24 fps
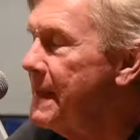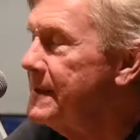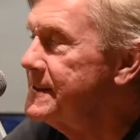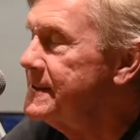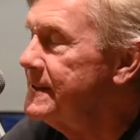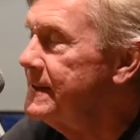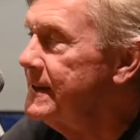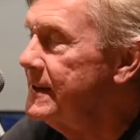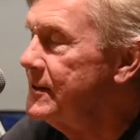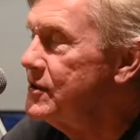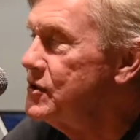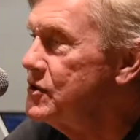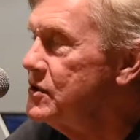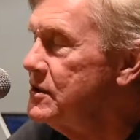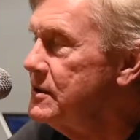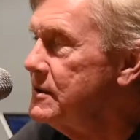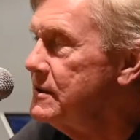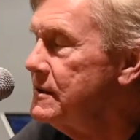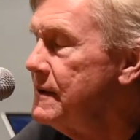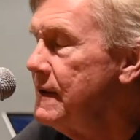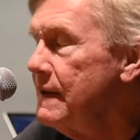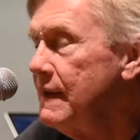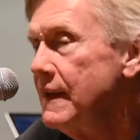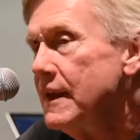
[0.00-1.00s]
And I said, oh,
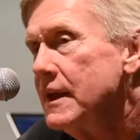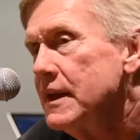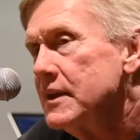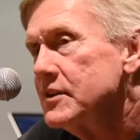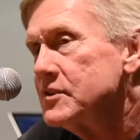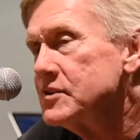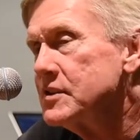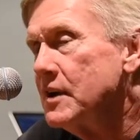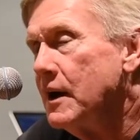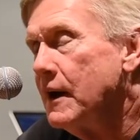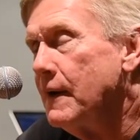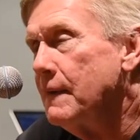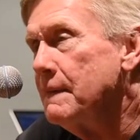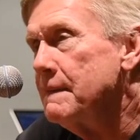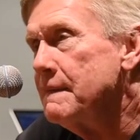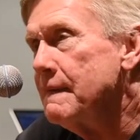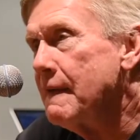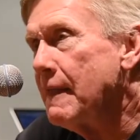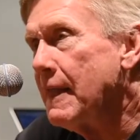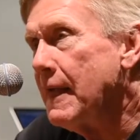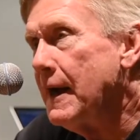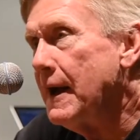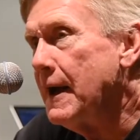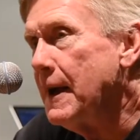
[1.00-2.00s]
shoot. So
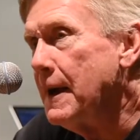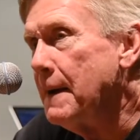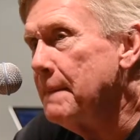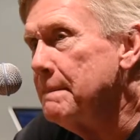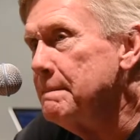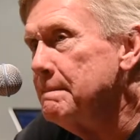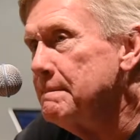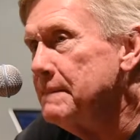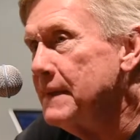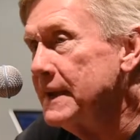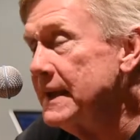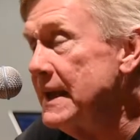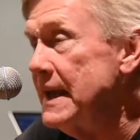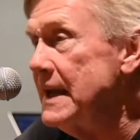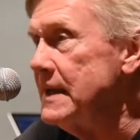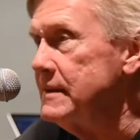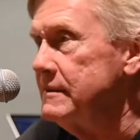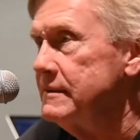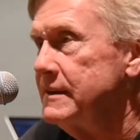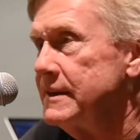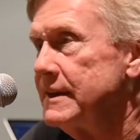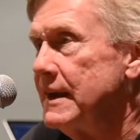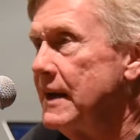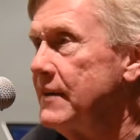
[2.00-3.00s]
um,
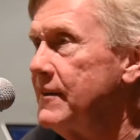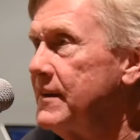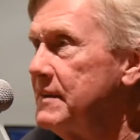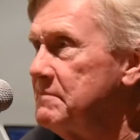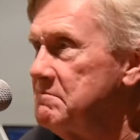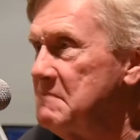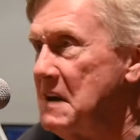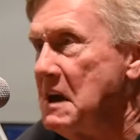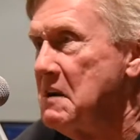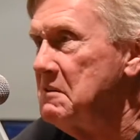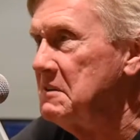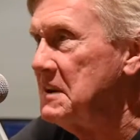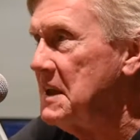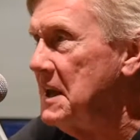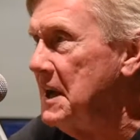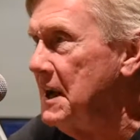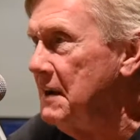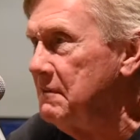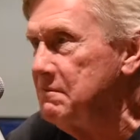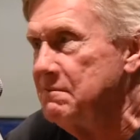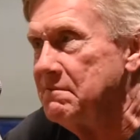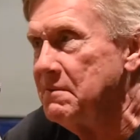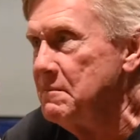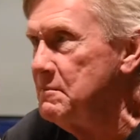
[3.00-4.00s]
again, and I had an hour and a
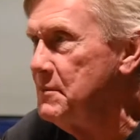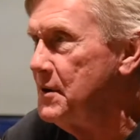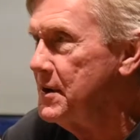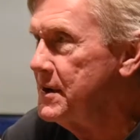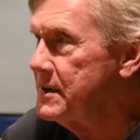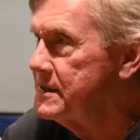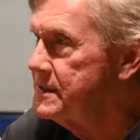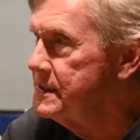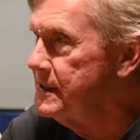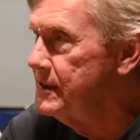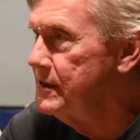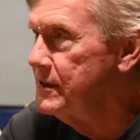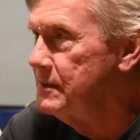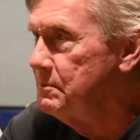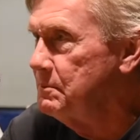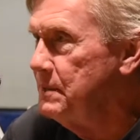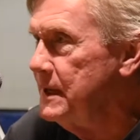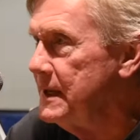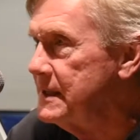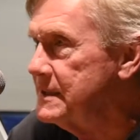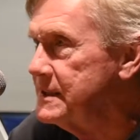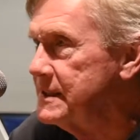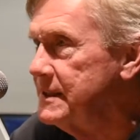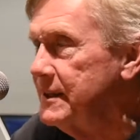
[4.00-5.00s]
half from Monticello to
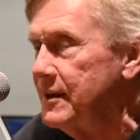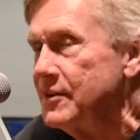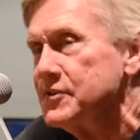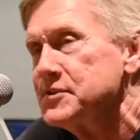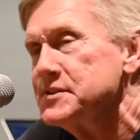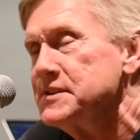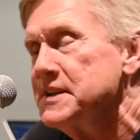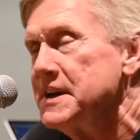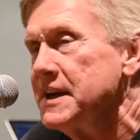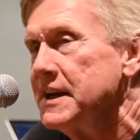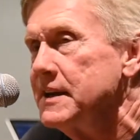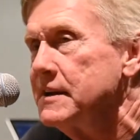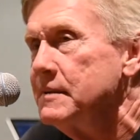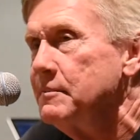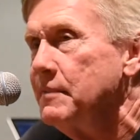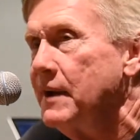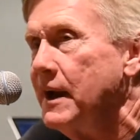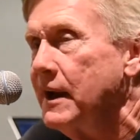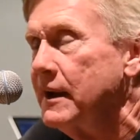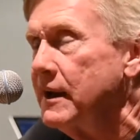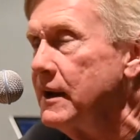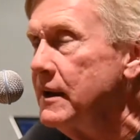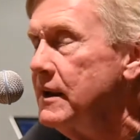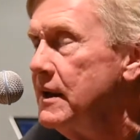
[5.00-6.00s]
Peekskill. I was thinking
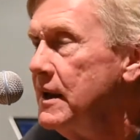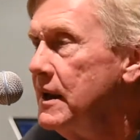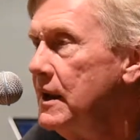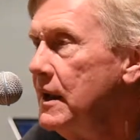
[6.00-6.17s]
about it.